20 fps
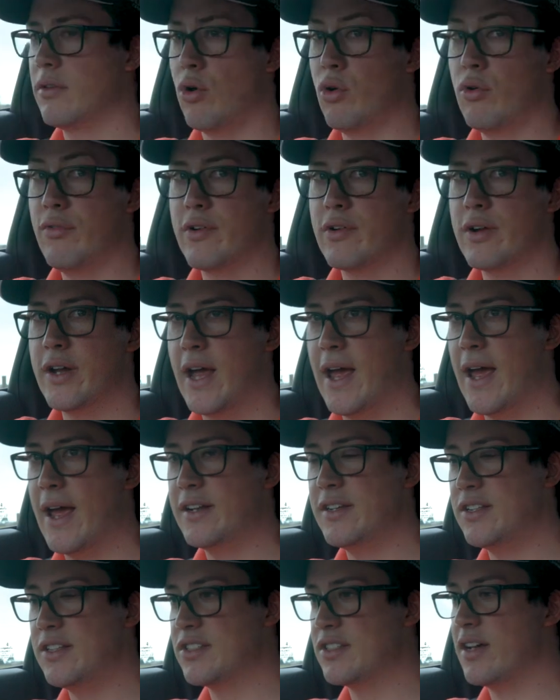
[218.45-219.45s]
all very
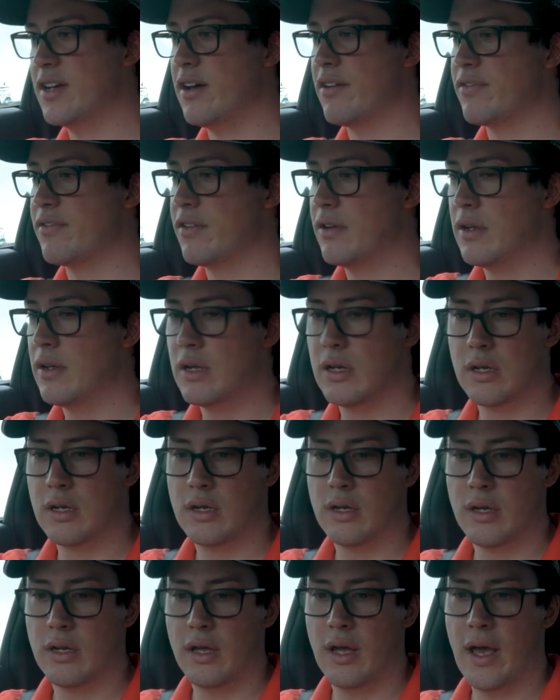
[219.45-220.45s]
handy stuff.
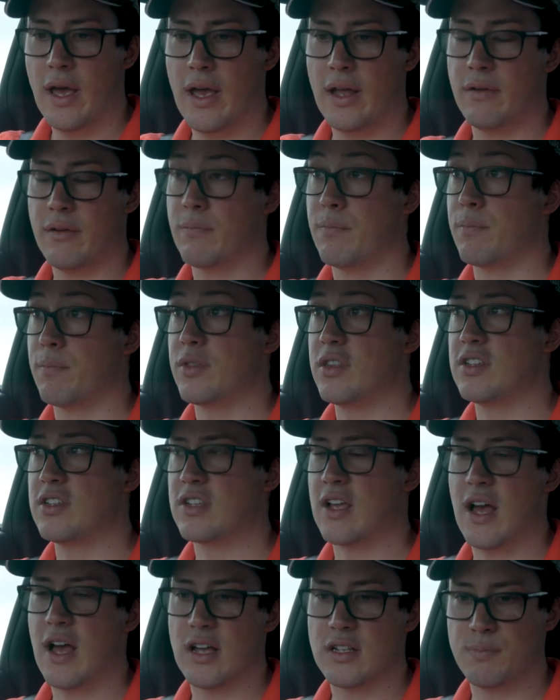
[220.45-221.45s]
And this
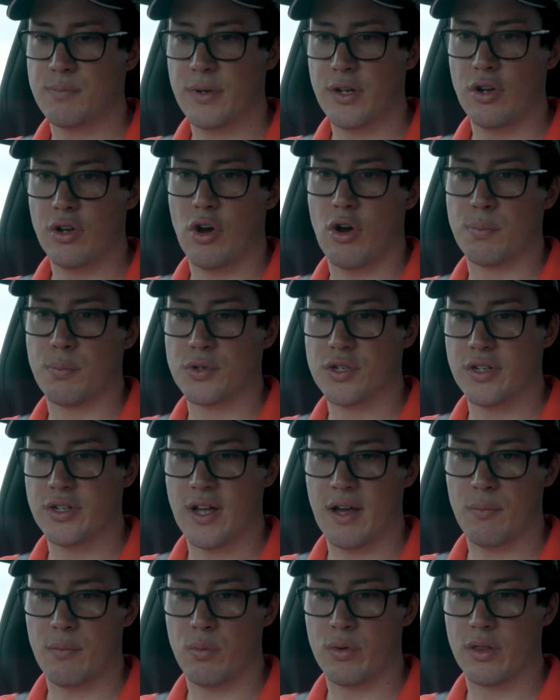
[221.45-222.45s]
car's been optioned
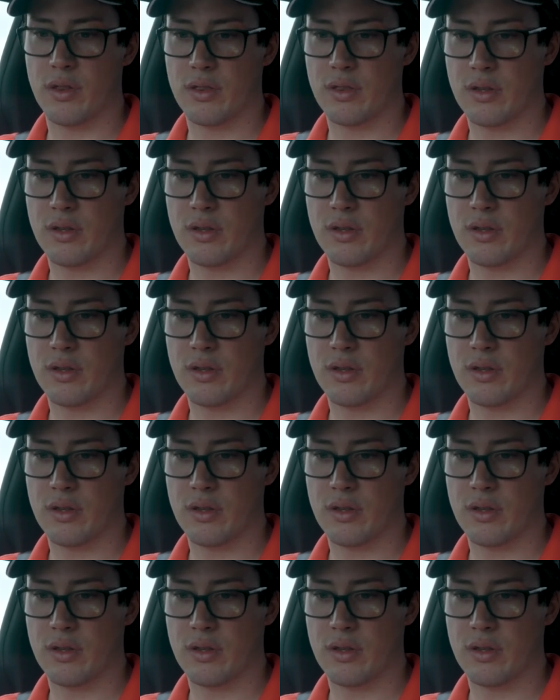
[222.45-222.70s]
up with